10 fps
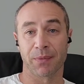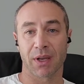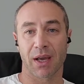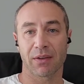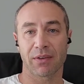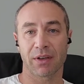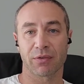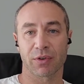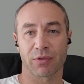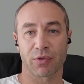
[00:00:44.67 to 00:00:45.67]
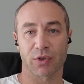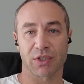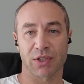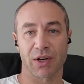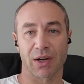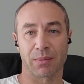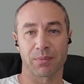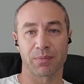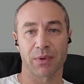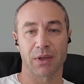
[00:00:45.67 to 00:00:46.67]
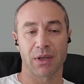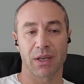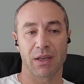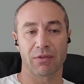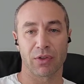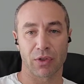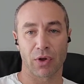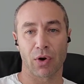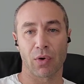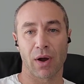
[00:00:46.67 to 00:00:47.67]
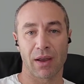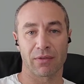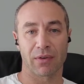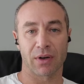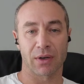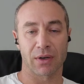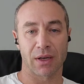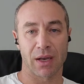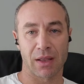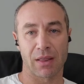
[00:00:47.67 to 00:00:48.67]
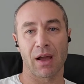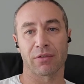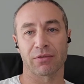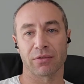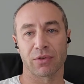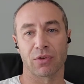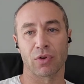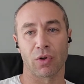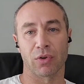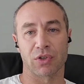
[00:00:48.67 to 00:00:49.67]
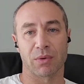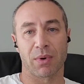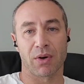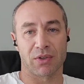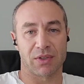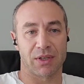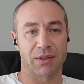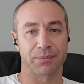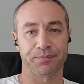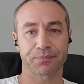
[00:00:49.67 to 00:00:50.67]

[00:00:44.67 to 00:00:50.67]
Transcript: And I think for the first time, even though I have uh, enough knowledge about um,